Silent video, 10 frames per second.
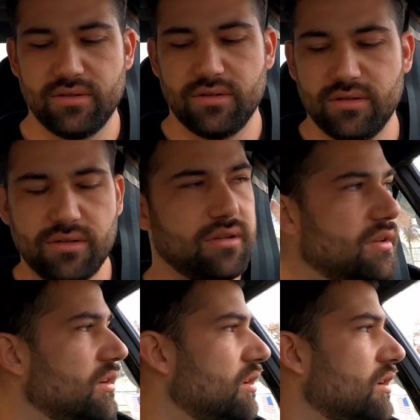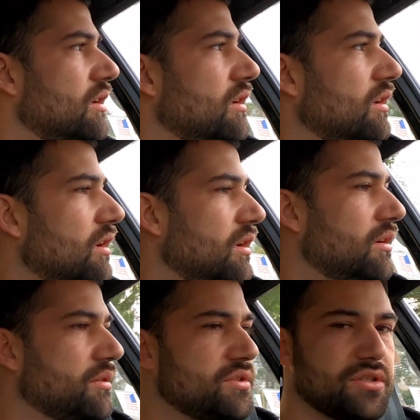
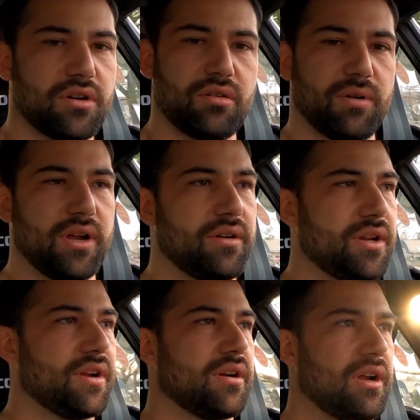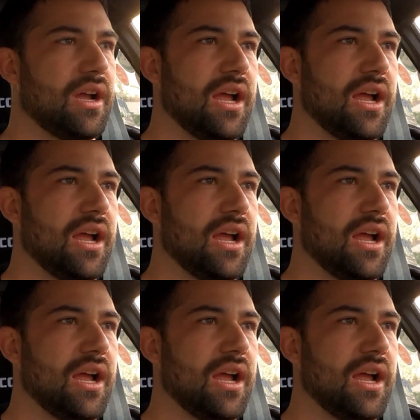Let's turn around here.